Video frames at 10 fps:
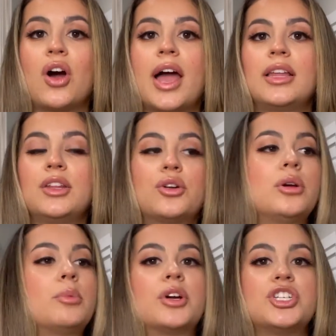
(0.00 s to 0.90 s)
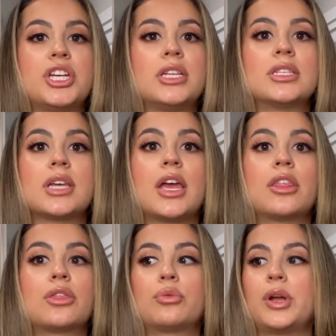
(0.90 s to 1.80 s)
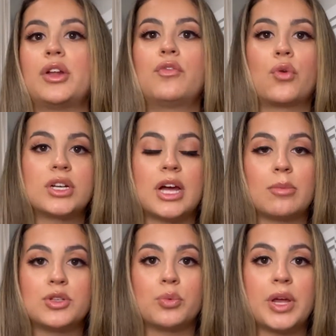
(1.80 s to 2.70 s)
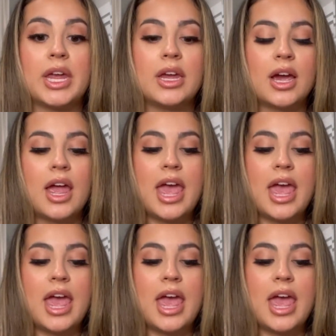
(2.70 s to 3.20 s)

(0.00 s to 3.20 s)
I literally wear jeans like three to four times a week.